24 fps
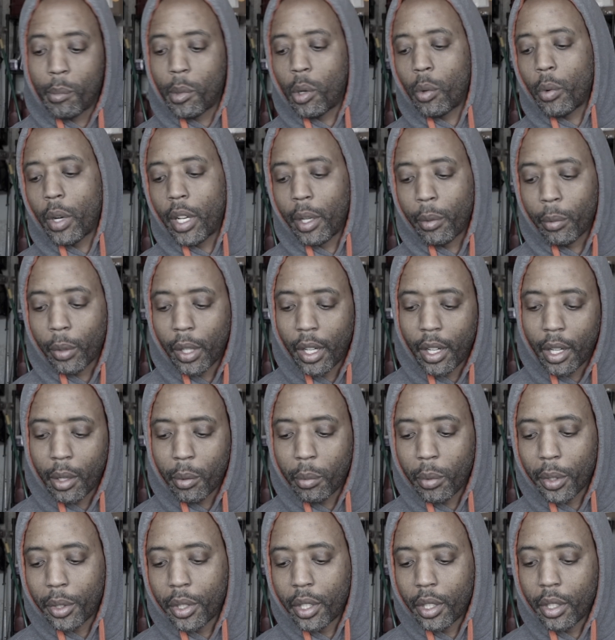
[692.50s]
MOA ring
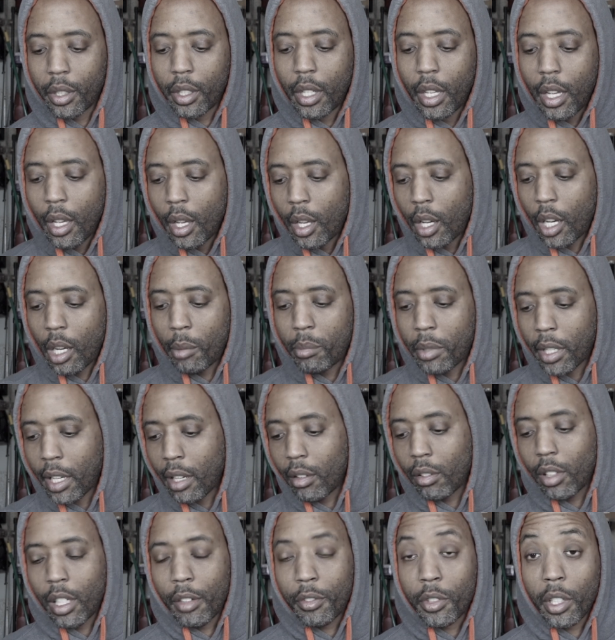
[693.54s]
with the up,
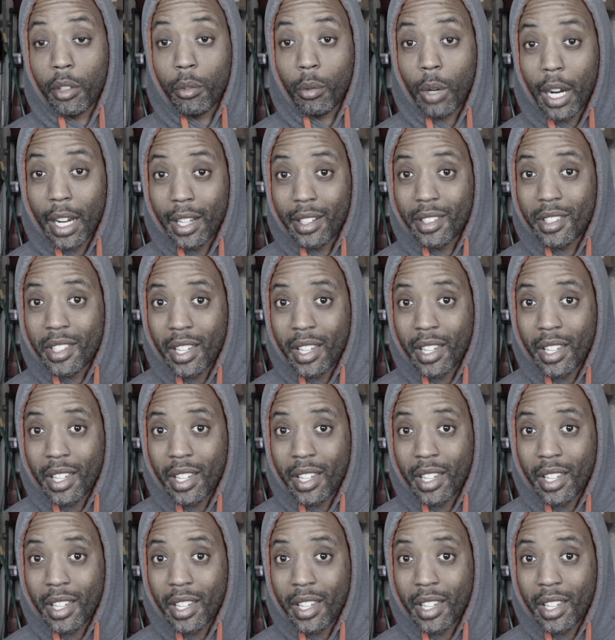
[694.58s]
down, left, and right